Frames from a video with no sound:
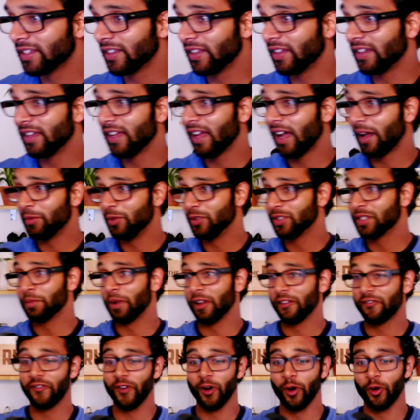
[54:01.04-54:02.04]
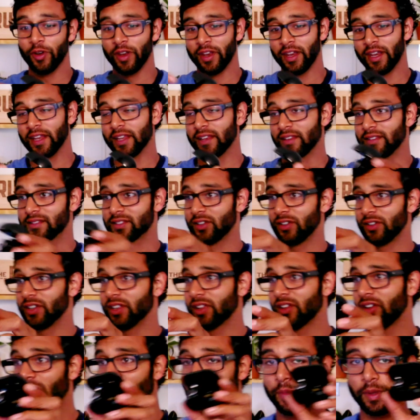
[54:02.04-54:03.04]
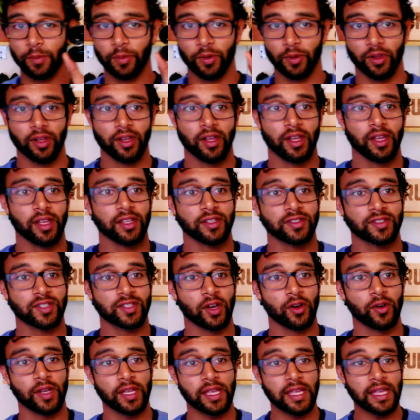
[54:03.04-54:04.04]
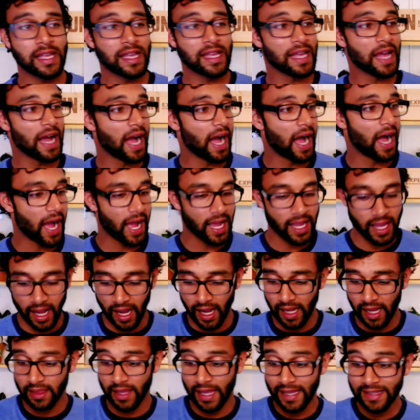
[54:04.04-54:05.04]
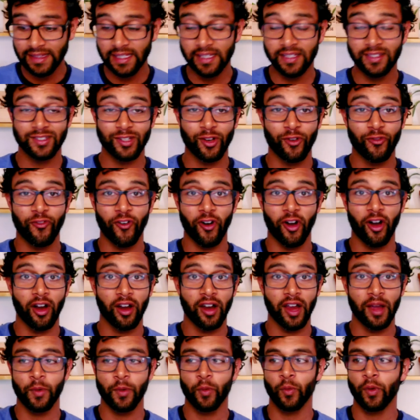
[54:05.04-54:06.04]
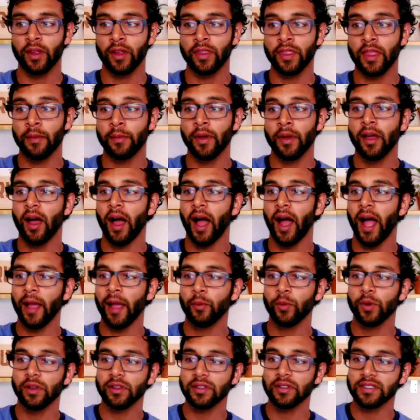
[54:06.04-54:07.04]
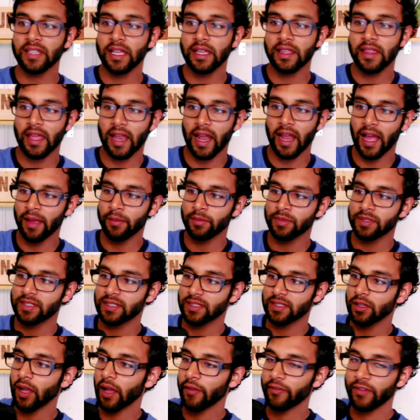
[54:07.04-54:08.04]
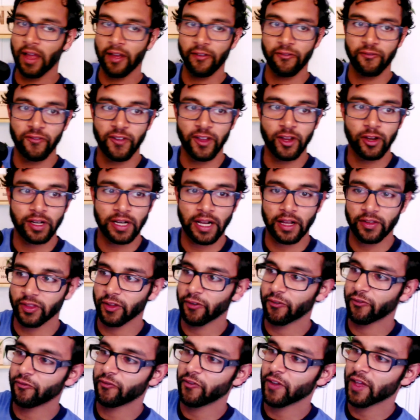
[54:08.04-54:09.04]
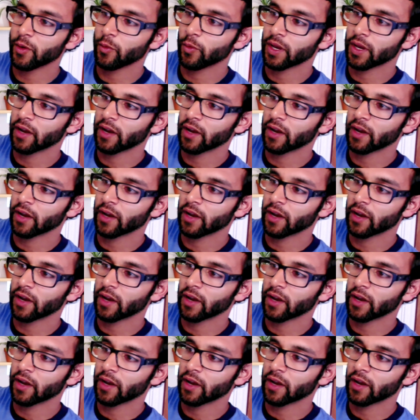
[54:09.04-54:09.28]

So I'm using my phone and it started to call people. So I like these so far. I've been wearing them. I will say that I still have not figured out the fit.